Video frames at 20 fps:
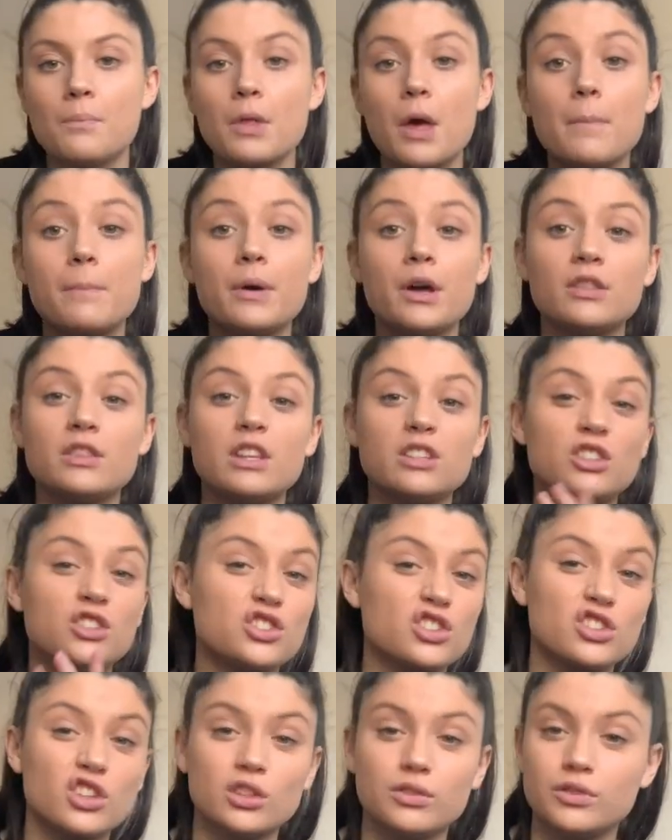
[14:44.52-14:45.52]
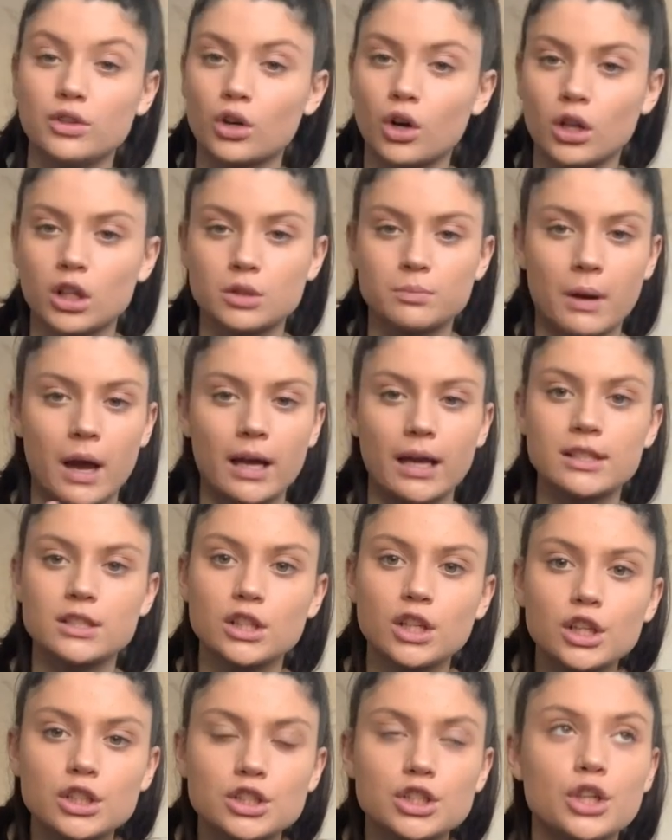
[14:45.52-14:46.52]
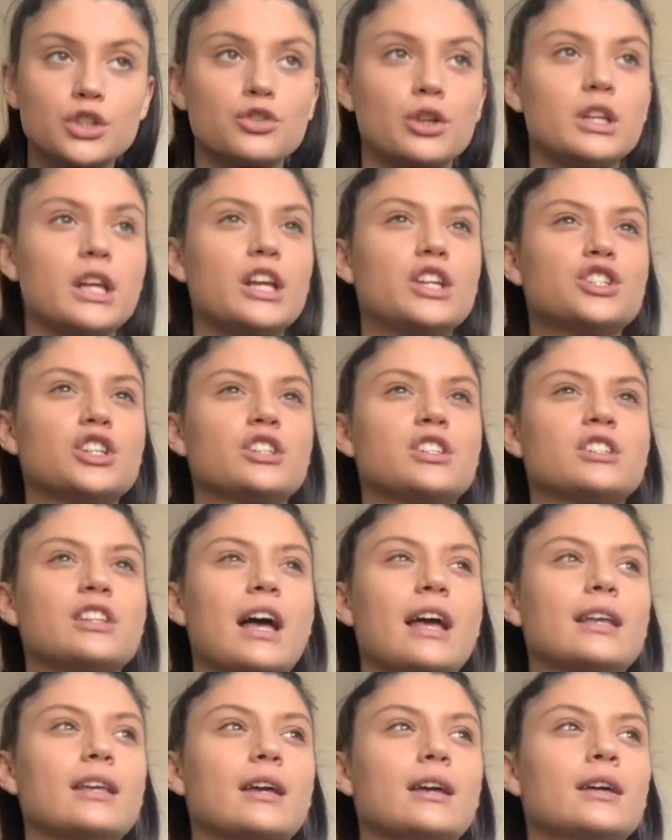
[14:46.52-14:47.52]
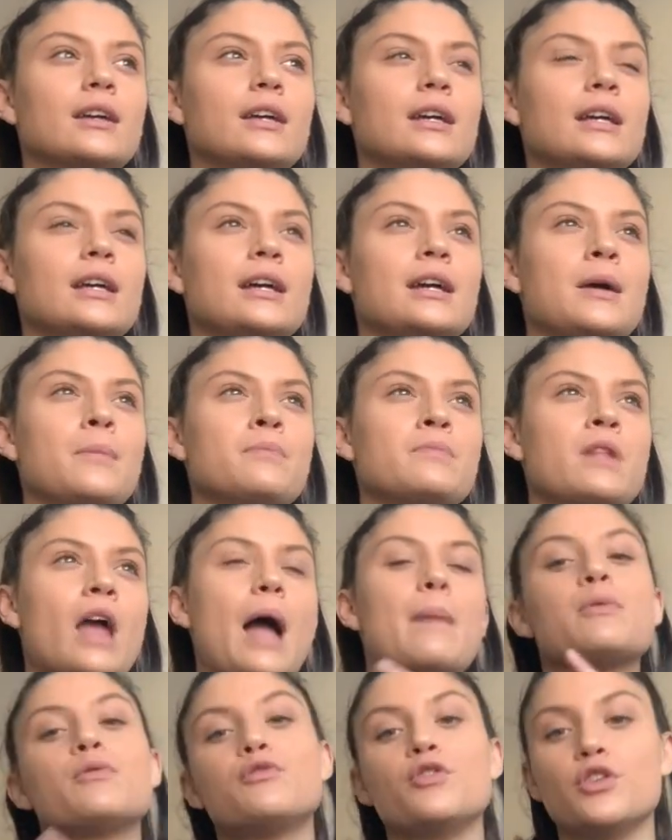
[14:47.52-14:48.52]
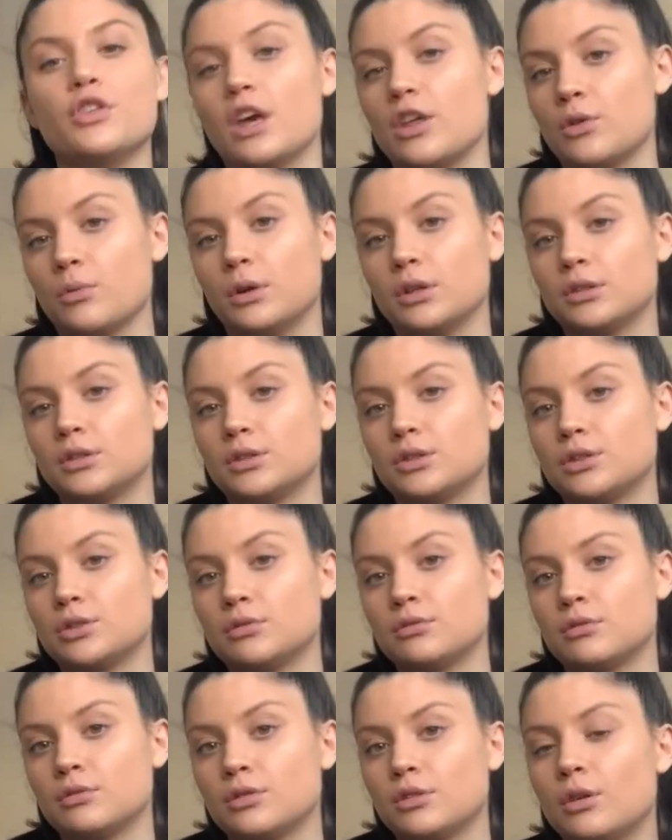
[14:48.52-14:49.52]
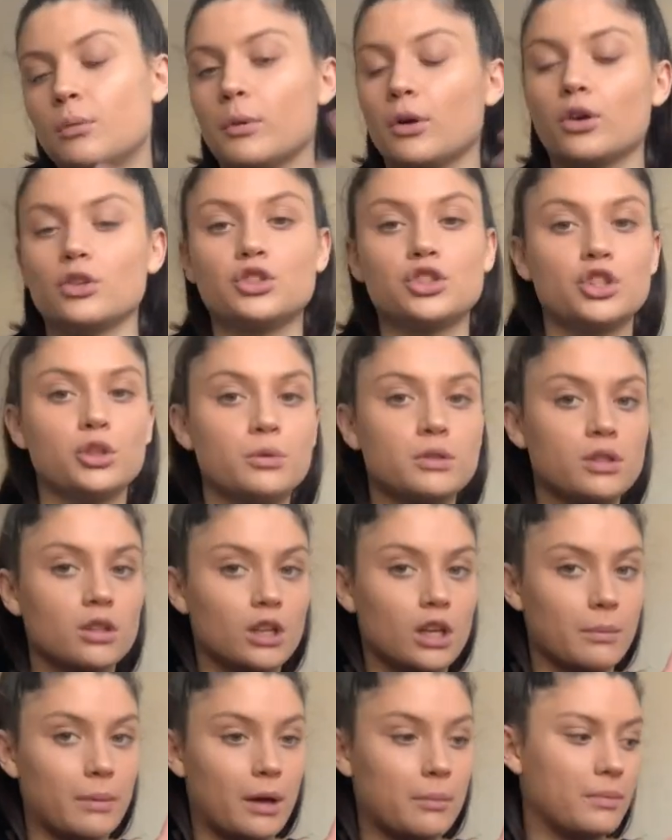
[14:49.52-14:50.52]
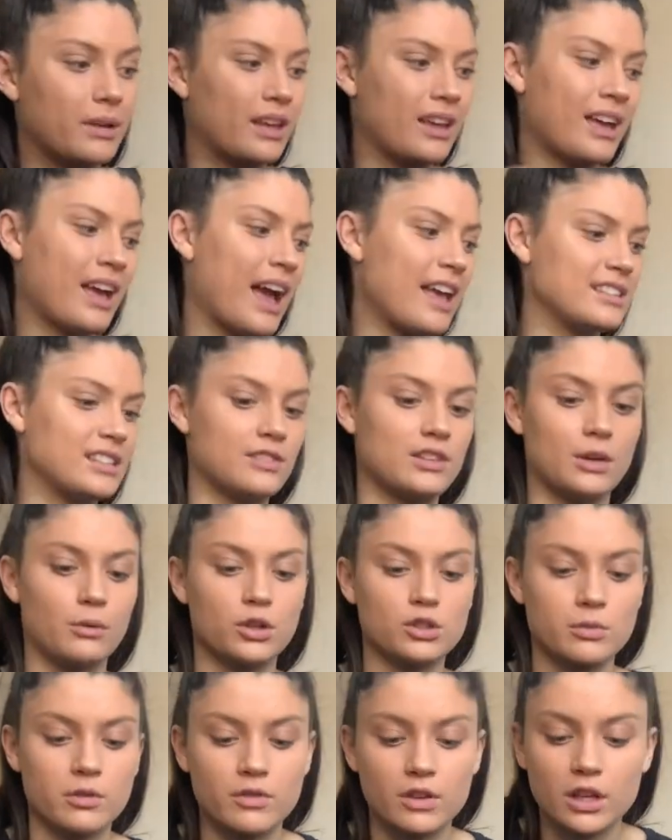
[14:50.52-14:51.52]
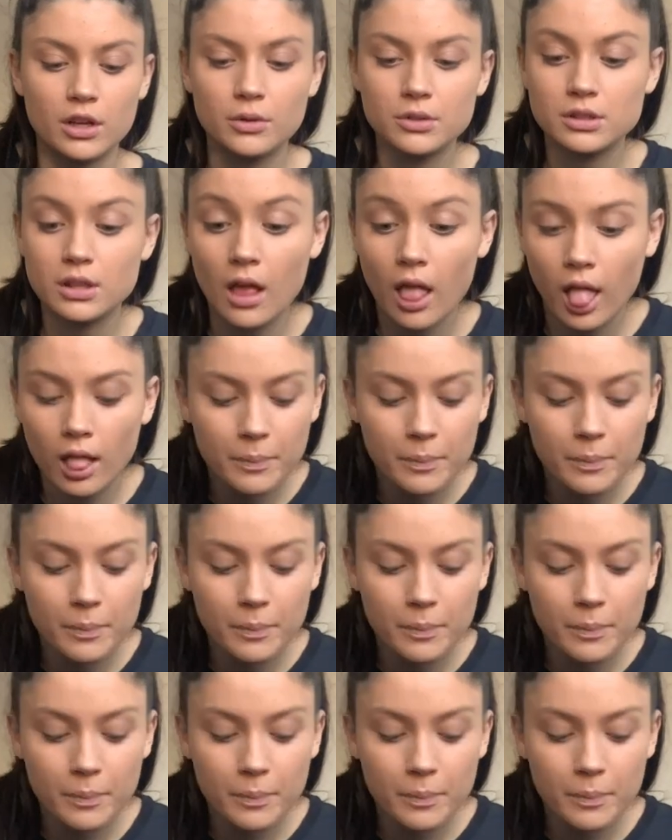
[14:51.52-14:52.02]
But this is just good for your college bag. It's a good deodorant. It's just like, I prefer the other ones. Oh my god, she was gonna come at me as if they watch my videos.